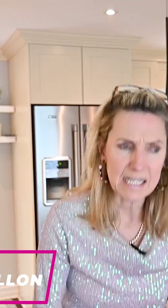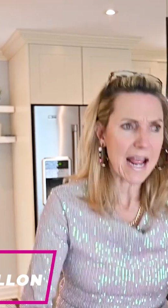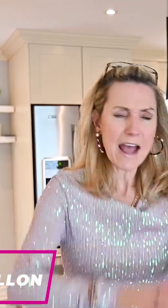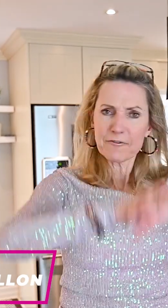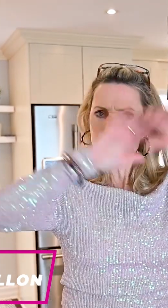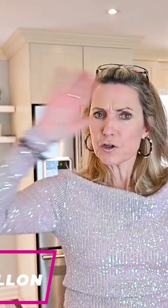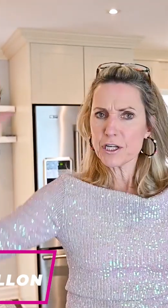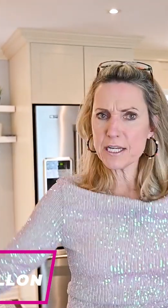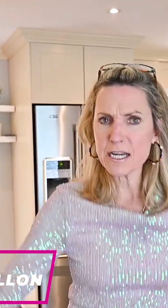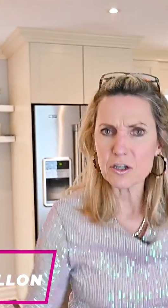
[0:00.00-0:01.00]
in after
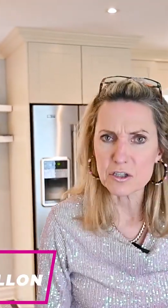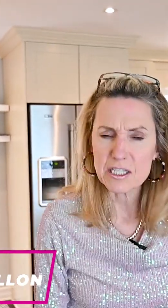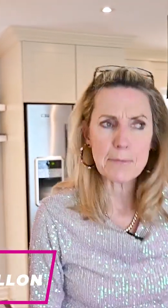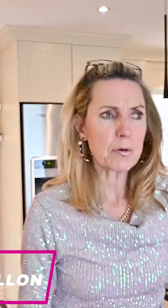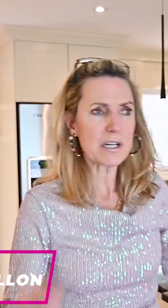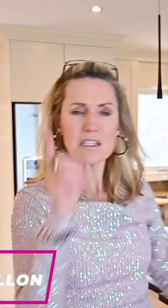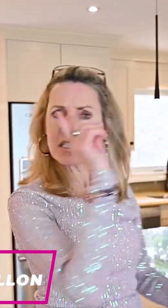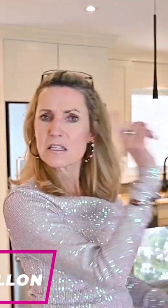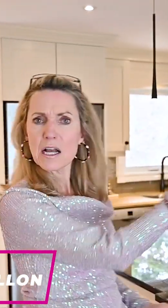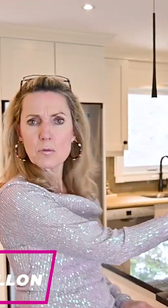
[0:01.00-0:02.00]
years. They put in
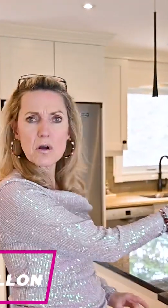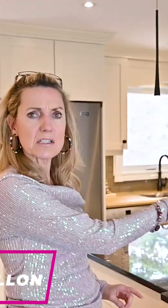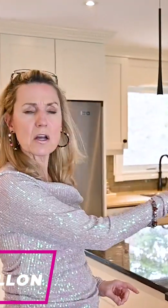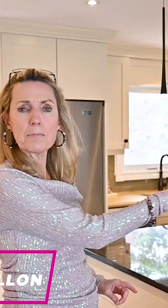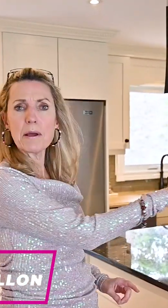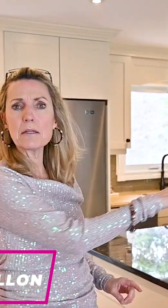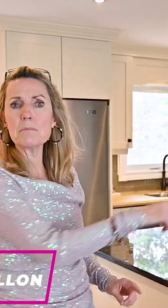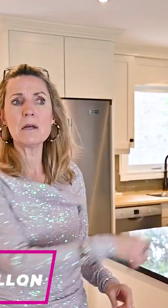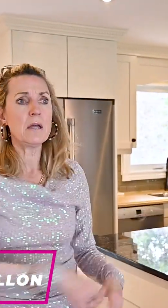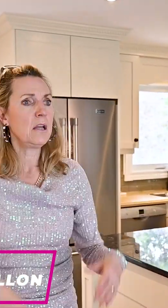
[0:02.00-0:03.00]
sidewalks on
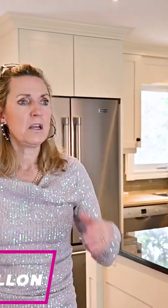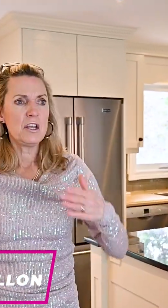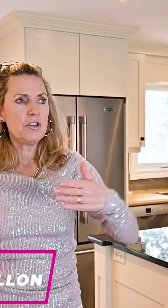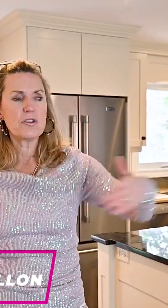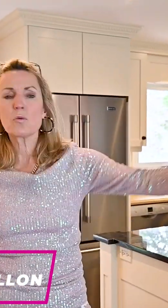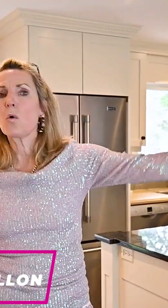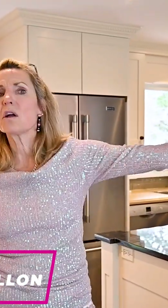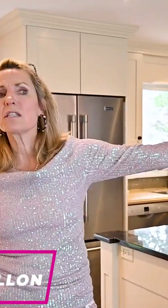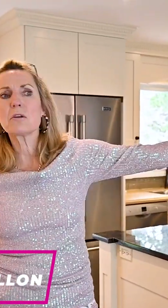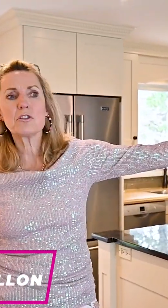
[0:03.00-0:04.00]
Pelham you can
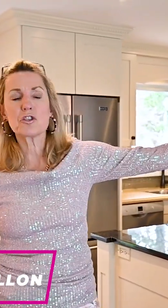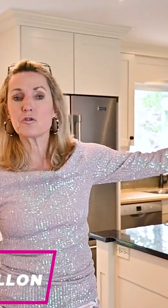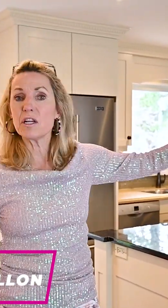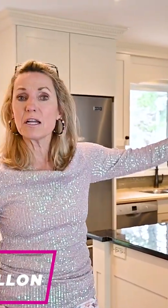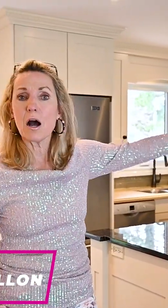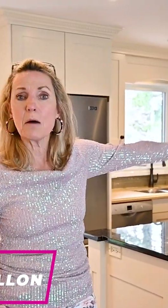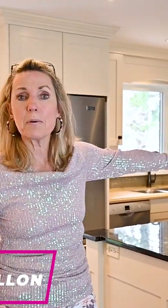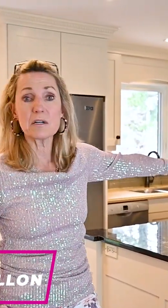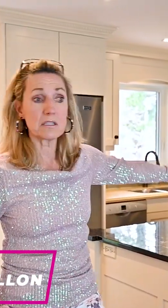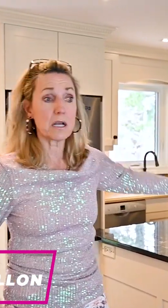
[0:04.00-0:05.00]
walk down your street, hop
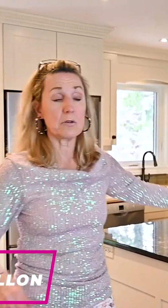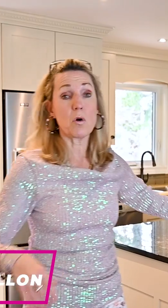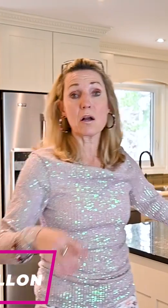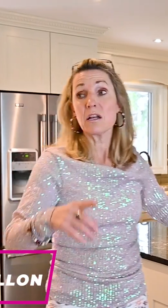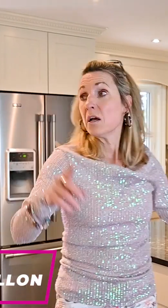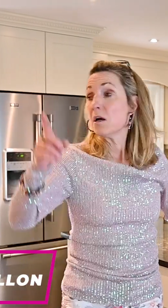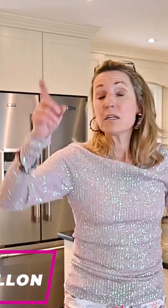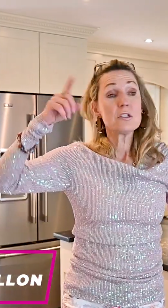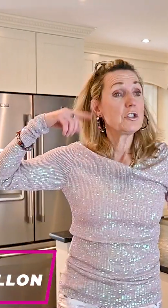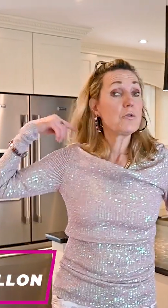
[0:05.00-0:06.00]
on a sidewalk,
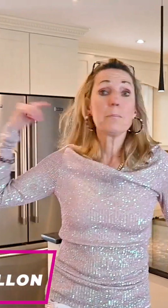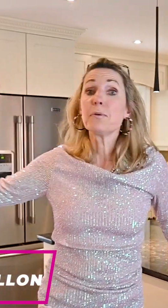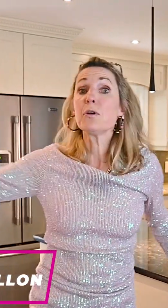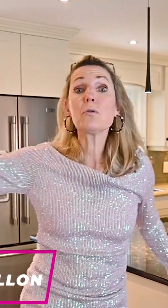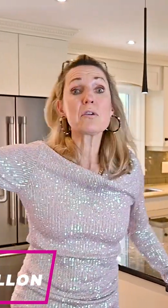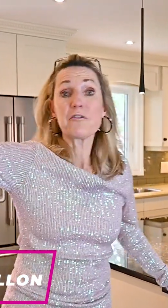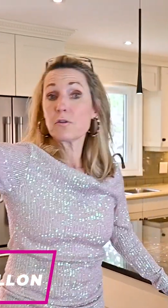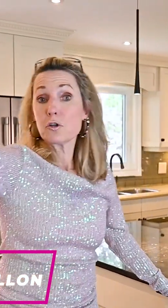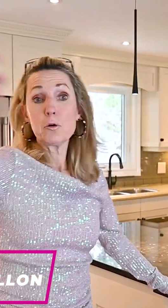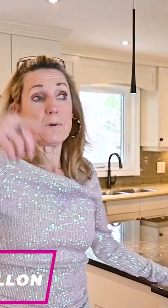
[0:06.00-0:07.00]
do a
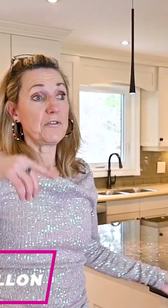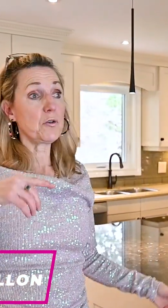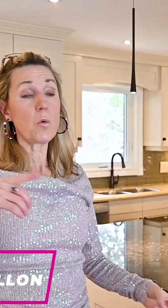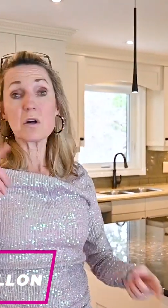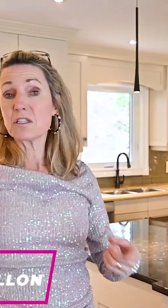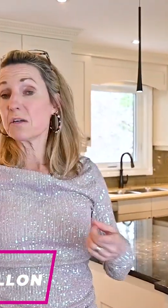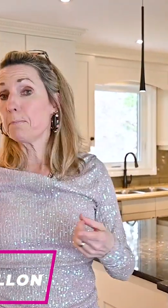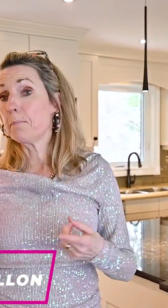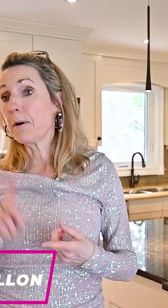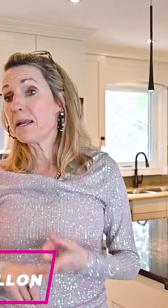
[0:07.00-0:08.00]
beautiful loop if you want to
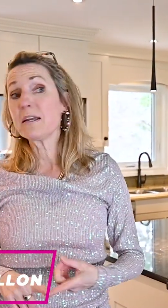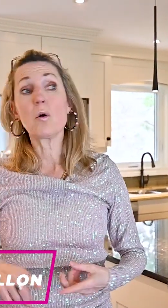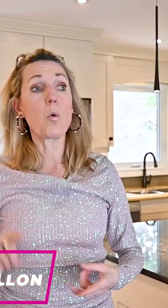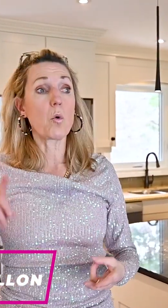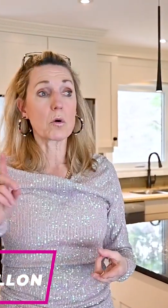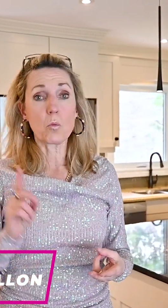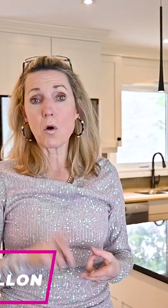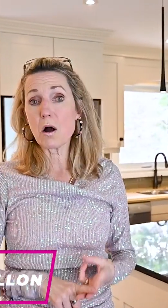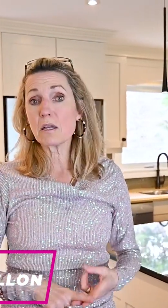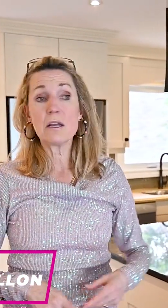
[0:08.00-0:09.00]
bike or
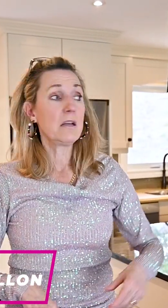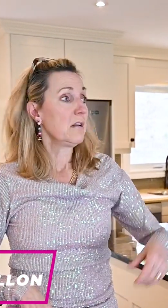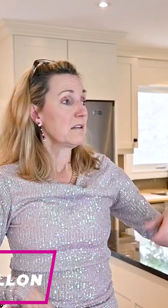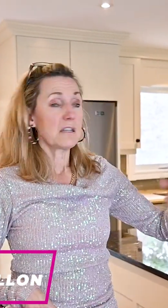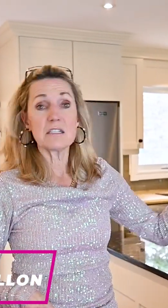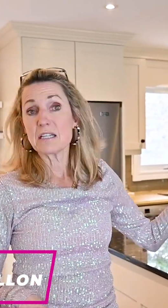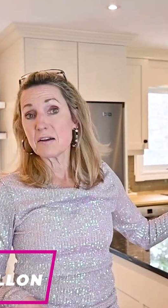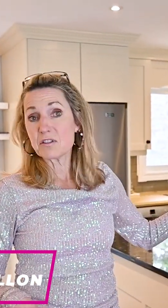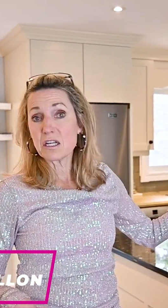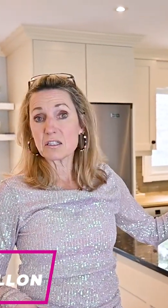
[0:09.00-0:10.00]
walk. Kids
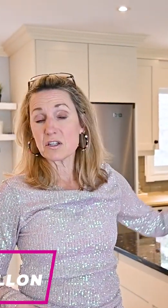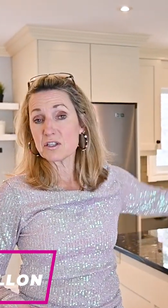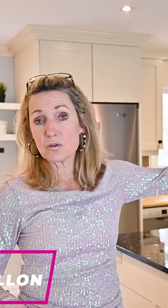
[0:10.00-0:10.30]
have to get to the